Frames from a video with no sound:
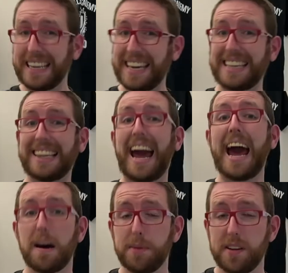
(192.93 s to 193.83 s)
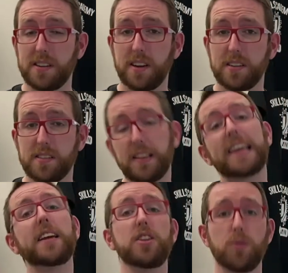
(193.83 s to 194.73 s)
GitLab is a
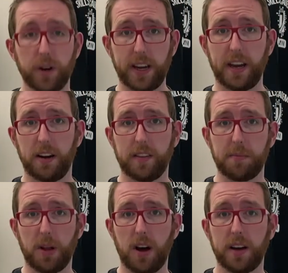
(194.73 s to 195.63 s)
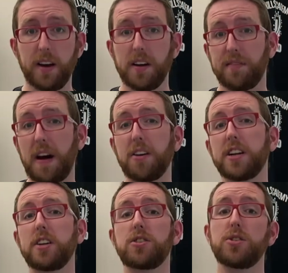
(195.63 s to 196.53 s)
slightly newer kid on the block,
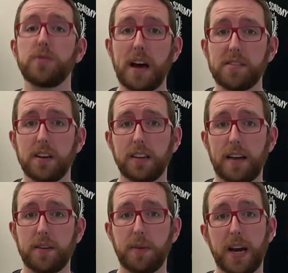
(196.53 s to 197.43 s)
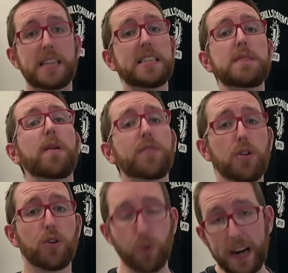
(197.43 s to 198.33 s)
founded in 2011 by a team of
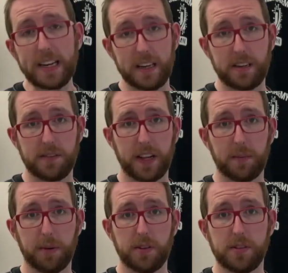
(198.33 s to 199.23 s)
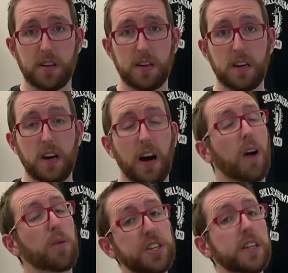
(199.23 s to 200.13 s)
Ukrainian developers.
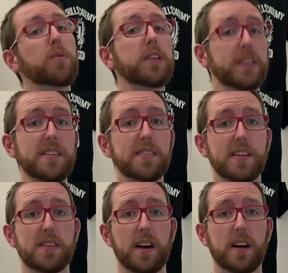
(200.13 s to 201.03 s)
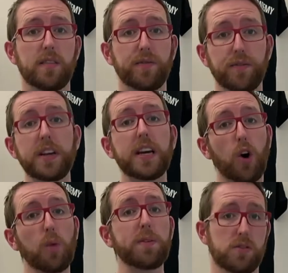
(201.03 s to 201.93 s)
Originally released as a free and
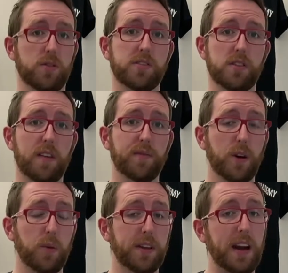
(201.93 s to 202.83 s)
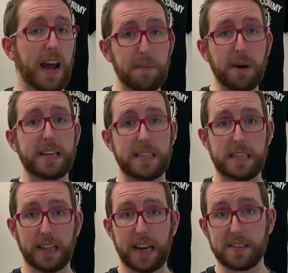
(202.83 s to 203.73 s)
open source software with an
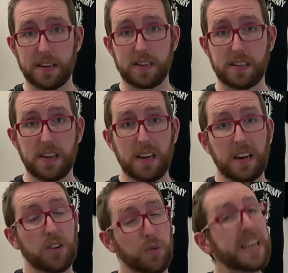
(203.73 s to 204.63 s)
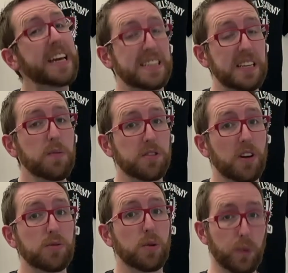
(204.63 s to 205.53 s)
MIT license, 2018 was
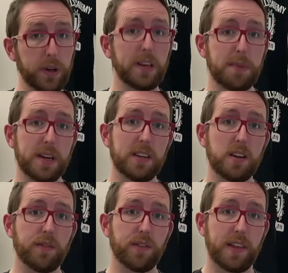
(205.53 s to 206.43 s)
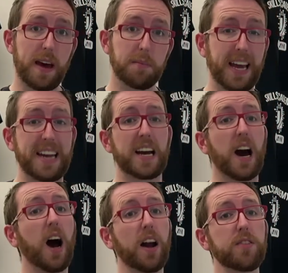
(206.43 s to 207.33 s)
also a really big year for them, landing
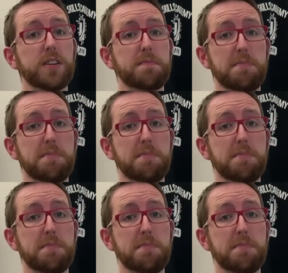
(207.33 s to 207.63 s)
$100